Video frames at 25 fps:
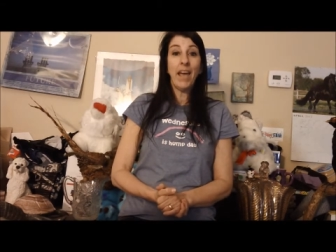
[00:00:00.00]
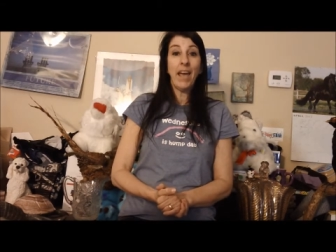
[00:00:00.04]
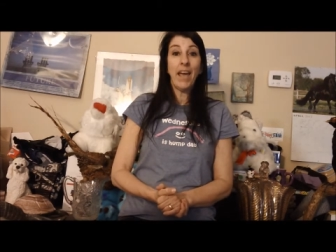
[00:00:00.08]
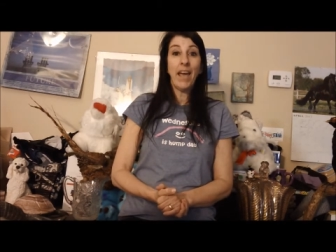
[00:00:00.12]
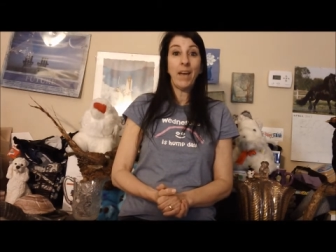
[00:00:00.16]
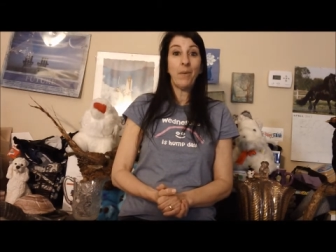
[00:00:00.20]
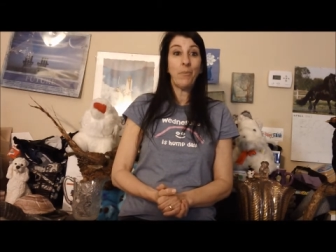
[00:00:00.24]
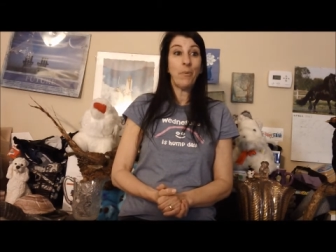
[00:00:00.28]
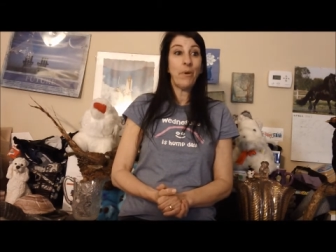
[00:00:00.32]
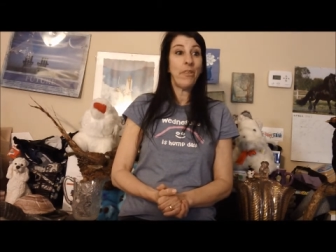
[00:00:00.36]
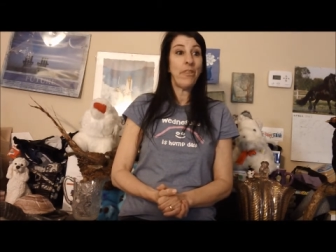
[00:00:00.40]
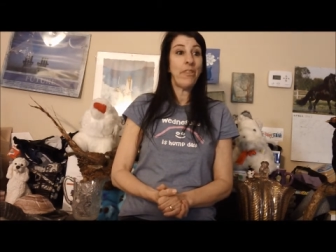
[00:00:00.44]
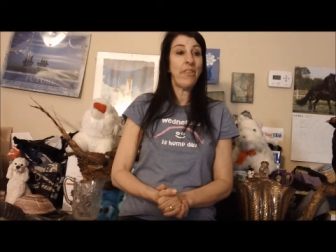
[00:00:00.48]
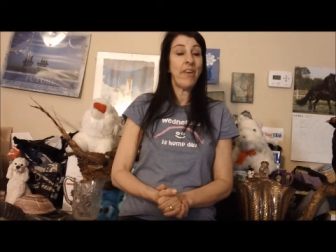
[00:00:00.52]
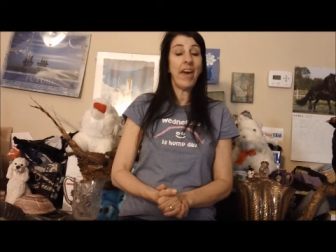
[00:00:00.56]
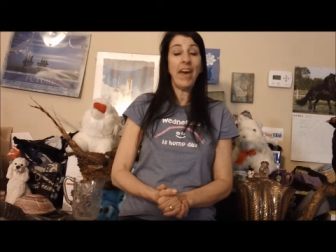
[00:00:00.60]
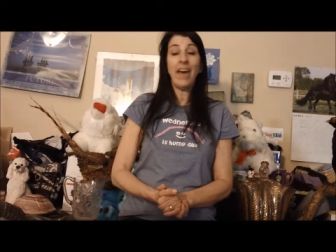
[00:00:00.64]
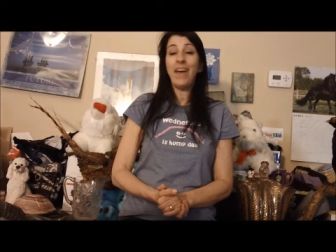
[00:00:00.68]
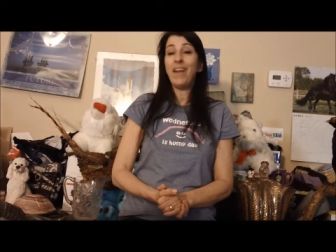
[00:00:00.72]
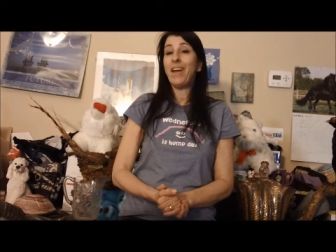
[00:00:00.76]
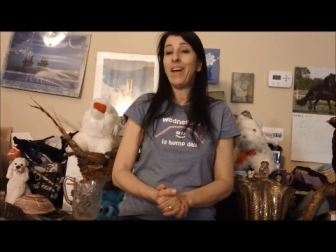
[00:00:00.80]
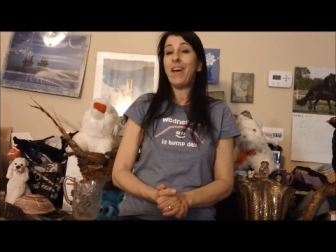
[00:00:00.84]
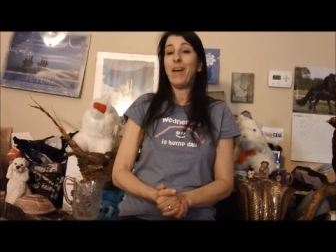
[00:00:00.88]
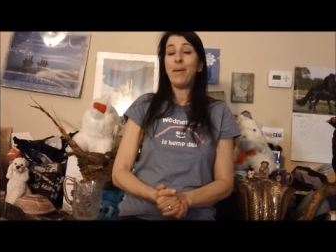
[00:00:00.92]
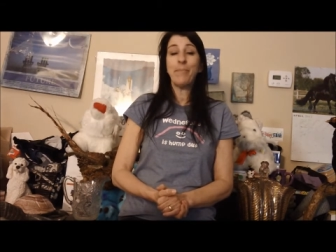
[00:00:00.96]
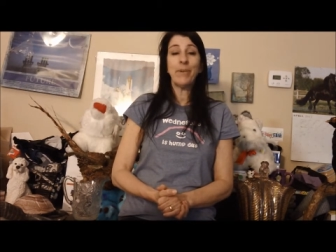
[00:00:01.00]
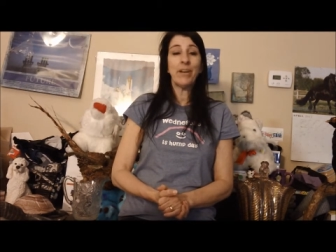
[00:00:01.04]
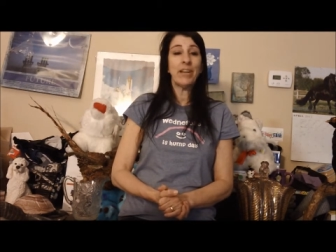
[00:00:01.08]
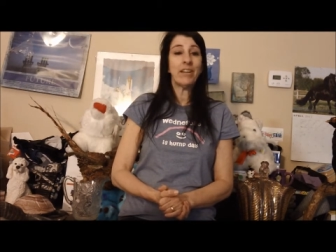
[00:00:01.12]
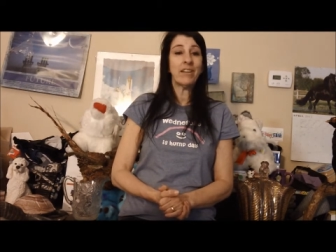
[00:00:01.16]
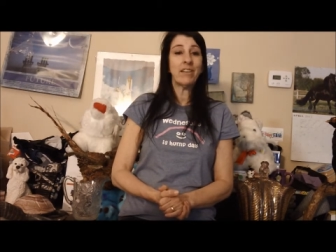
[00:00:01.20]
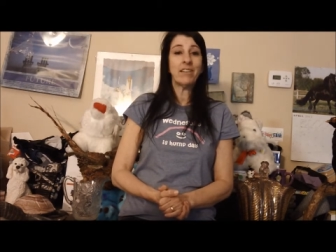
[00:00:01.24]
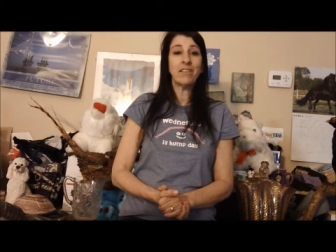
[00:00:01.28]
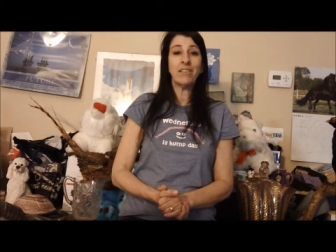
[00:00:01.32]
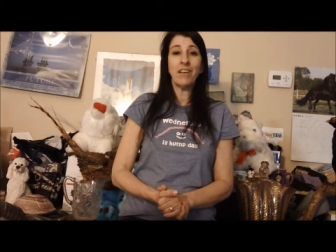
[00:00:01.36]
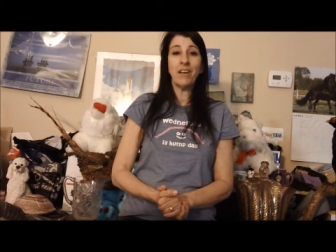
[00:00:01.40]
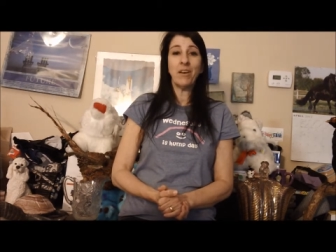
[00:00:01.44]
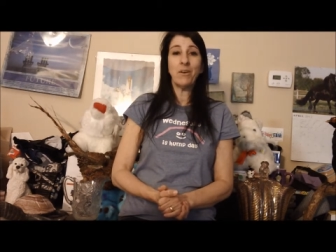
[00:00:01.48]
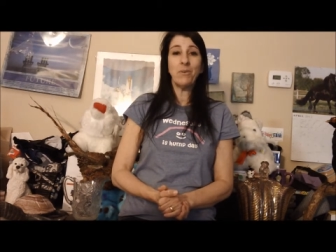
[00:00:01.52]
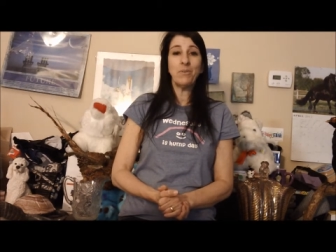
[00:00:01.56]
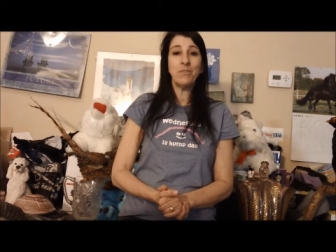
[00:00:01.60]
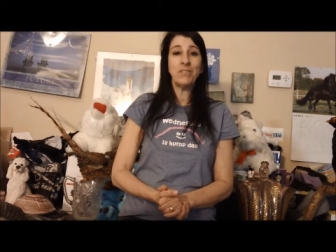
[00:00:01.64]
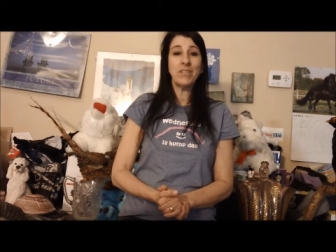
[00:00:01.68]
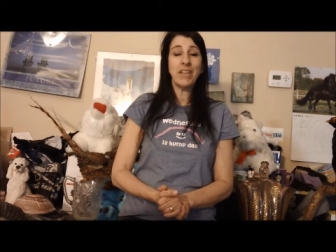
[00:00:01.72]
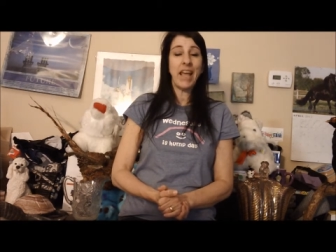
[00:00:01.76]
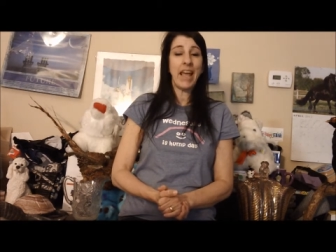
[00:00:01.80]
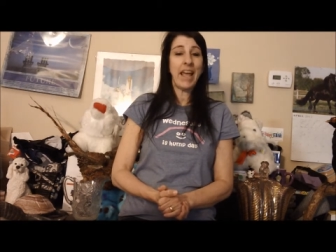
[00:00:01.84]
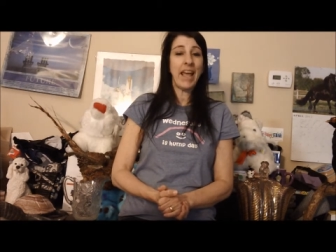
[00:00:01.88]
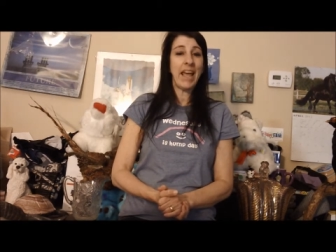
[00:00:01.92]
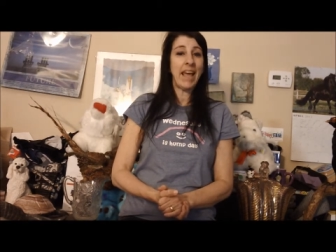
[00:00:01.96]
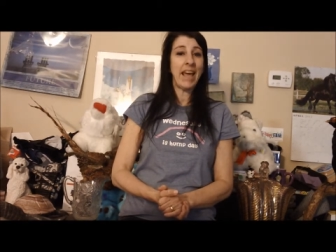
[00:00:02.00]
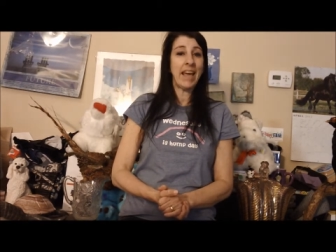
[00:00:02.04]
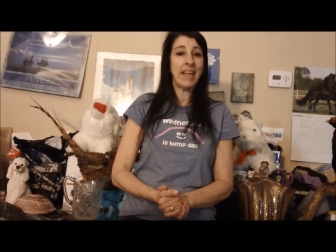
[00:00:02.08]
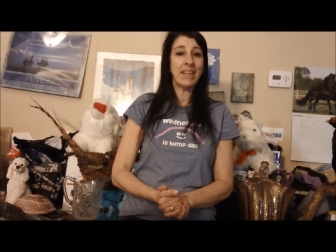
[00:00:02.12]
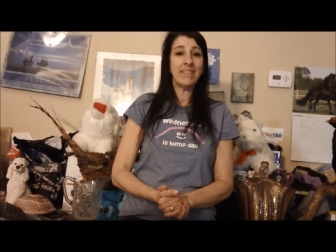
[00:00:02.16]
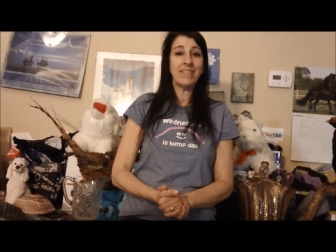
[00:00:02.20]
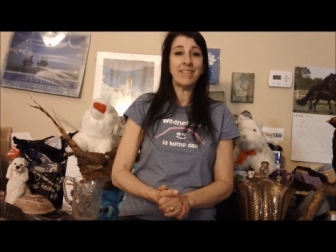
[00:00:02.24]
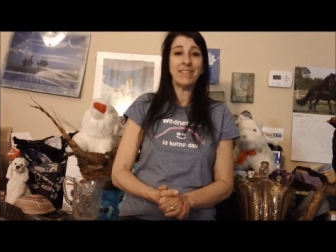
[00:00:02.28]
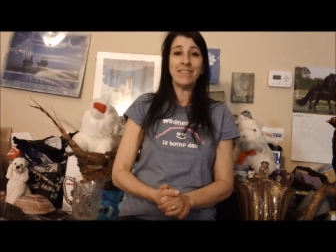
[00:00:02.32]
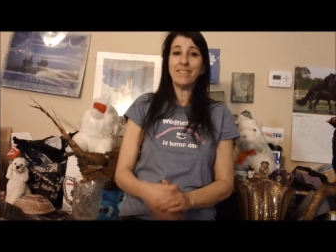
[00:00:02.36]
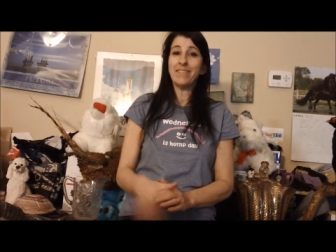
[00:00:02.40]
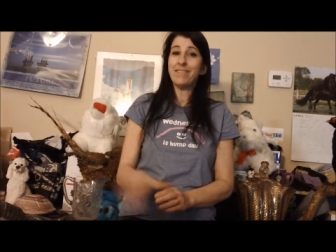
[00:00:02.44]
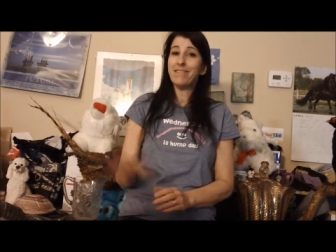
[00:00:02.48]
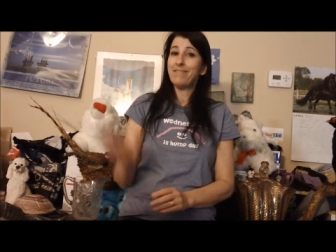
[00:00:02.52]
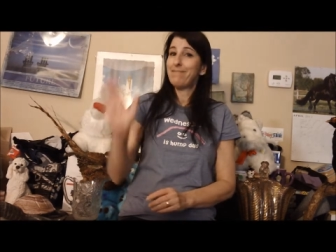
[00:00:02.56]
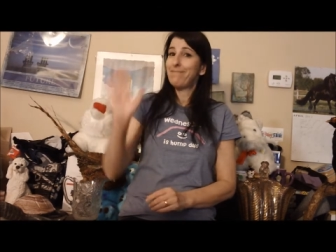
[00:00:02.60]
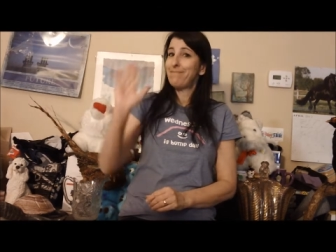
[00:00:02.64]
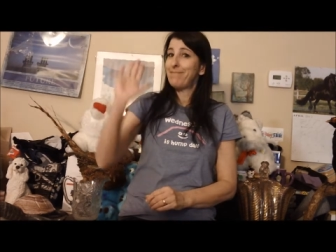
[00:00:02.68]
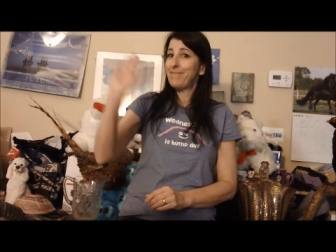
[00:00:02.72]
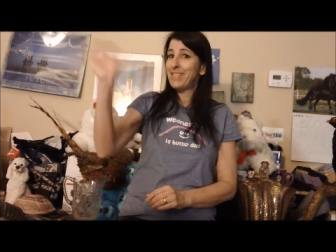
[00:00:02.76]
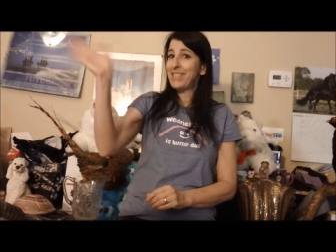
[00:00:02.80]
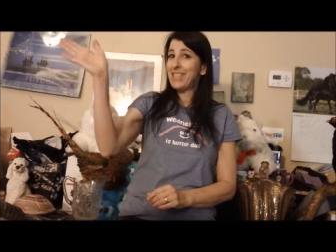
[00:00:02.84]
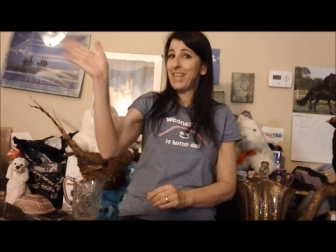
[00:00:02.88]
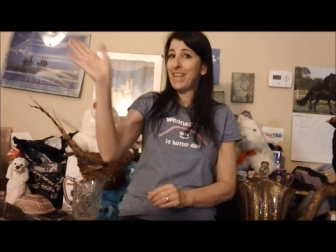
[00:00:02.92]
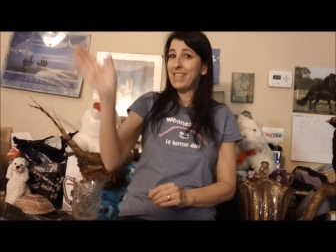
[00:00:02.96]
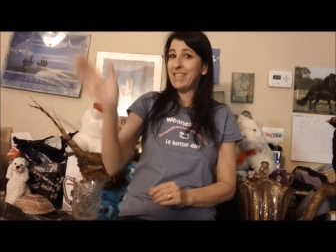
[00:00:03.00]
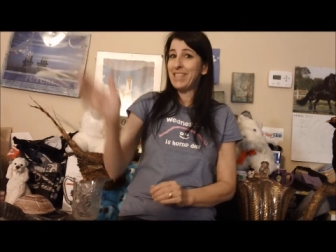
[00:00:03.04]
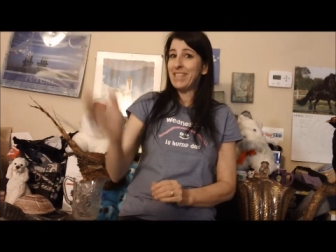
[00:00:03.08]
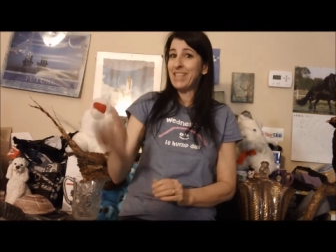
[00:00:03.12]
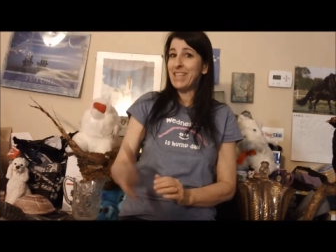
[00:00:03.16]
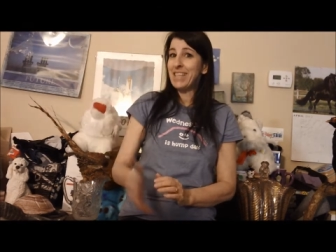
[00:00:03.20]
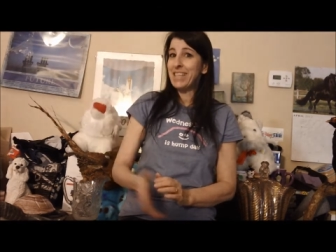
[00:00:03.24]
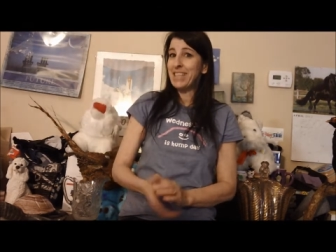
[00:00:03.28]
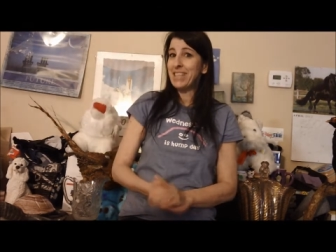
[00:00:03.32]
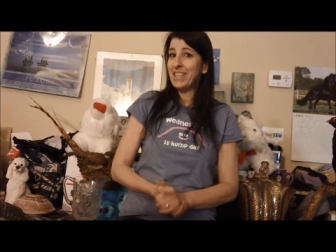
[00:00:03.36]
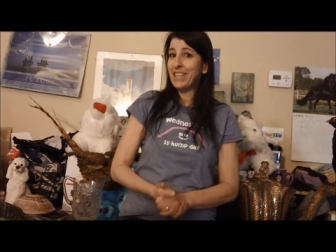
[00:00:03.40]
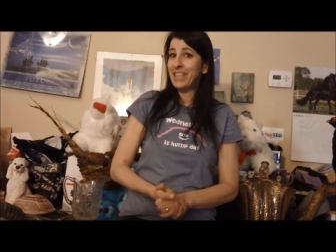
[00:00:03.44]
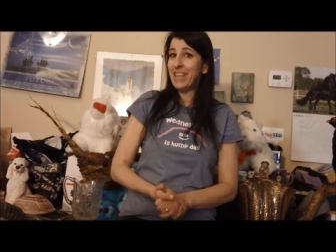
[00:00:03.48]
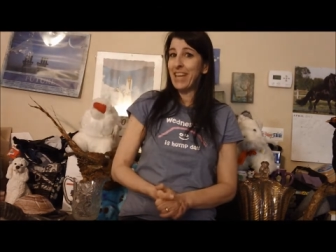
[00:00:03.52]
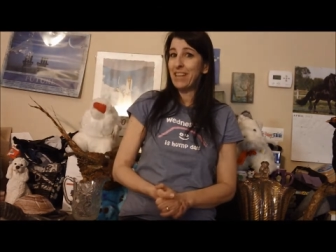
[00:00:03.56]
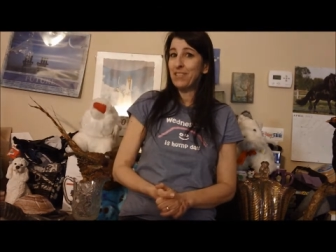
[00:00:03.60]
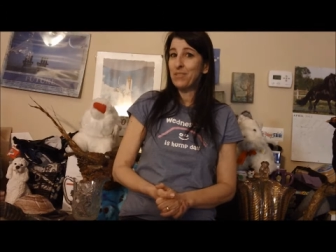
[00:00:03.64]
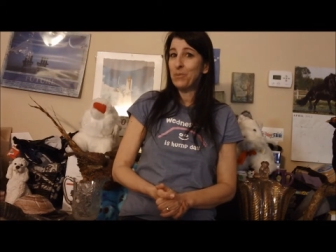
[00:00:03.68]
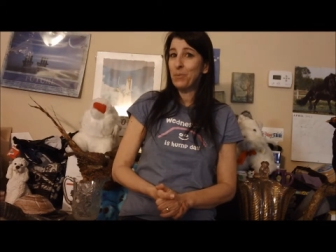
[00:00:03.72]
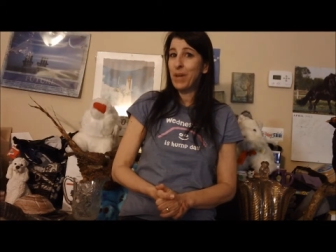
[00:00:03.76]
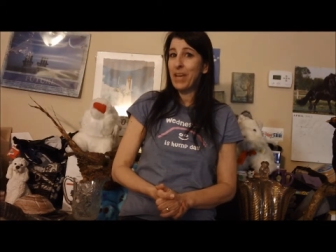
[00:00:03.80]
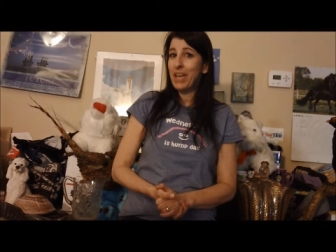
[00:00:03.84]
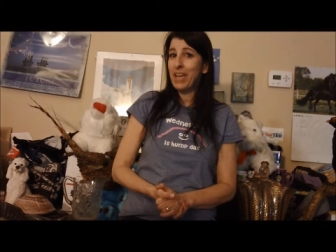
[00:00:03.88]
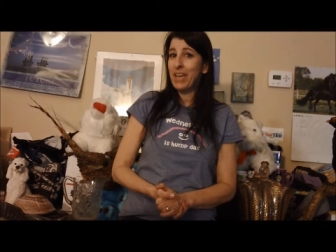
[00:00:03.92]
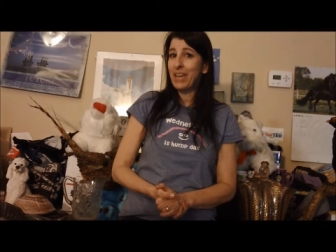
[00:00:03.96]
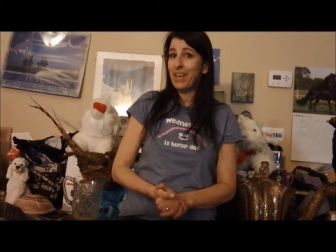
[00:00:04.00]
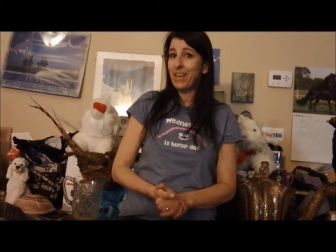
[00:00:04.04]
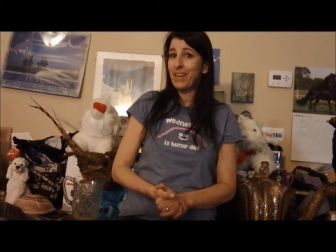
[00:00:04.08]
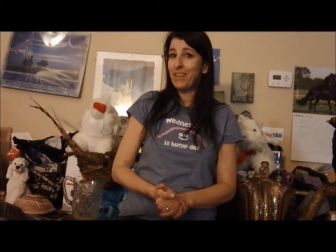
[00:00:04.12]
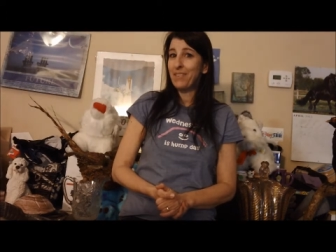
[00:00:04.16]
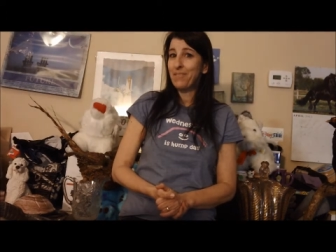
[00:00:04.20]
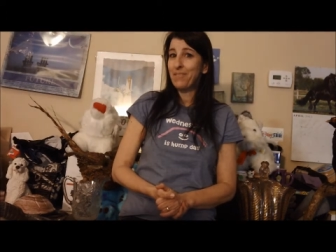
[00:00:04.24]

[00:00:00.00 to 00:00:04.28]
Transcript: And with that, I'm going to close and say see you till next week.